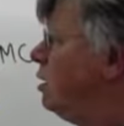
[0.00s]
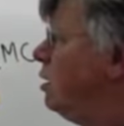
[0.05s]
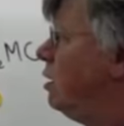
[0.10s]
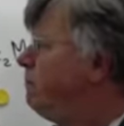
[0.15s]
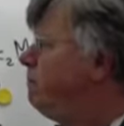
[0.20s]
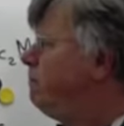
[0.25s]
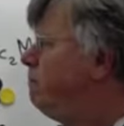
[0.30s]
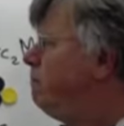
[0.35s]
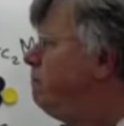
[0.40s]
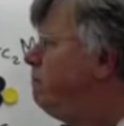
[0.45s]

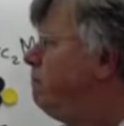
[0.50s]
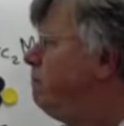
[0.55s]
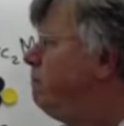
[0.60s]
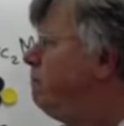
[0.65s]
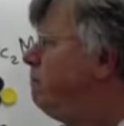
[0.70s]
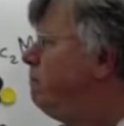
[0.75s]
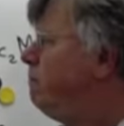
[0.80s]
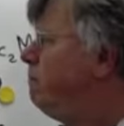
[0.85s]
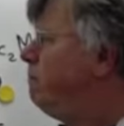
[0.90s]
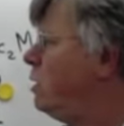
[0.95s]

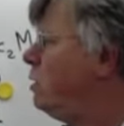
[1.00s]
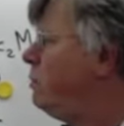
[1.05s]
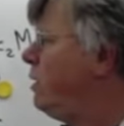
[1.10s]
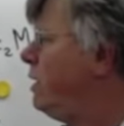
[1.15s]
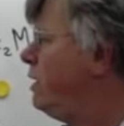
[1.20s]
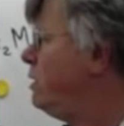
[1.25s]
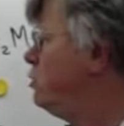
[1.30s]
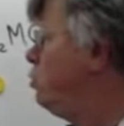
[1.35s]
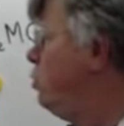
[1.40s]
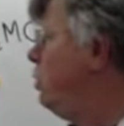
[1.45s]
you
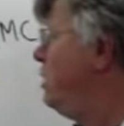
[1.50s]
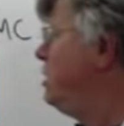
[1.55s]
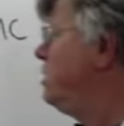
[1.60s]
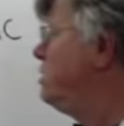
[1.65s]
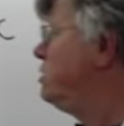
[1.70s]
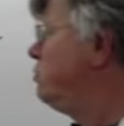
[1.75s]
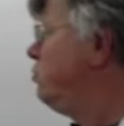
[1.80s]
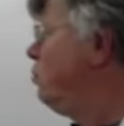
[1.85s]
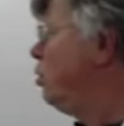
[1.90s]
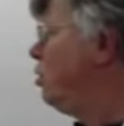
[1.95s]
want to make
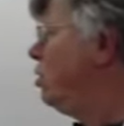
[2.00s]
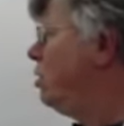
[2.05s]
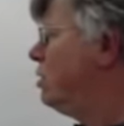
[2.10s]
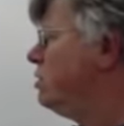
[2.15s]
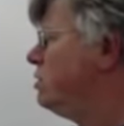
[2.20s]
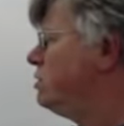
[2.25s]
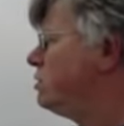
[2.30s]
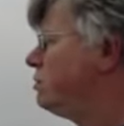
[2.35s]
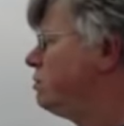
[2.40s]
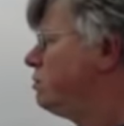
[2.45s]
20
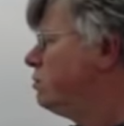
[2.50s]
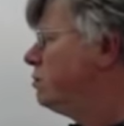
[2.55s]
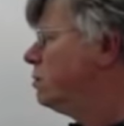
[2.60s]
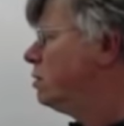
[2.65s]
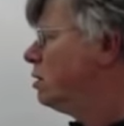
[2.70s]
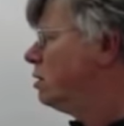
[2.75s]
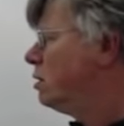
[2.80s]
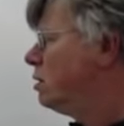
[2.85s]
s'mores?